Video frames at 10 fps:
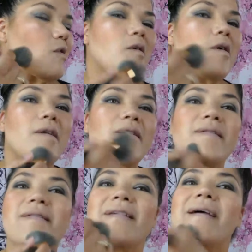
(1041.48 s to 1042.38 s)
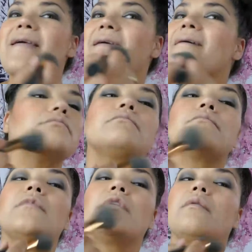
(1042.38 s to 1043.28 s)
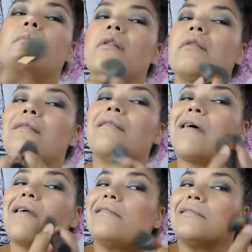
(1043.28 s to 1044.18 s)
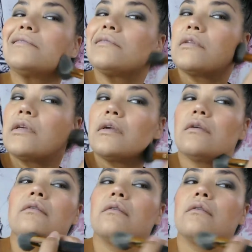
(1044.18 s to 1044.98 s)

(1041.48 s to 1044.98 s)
kind of set it. And I'm lightly.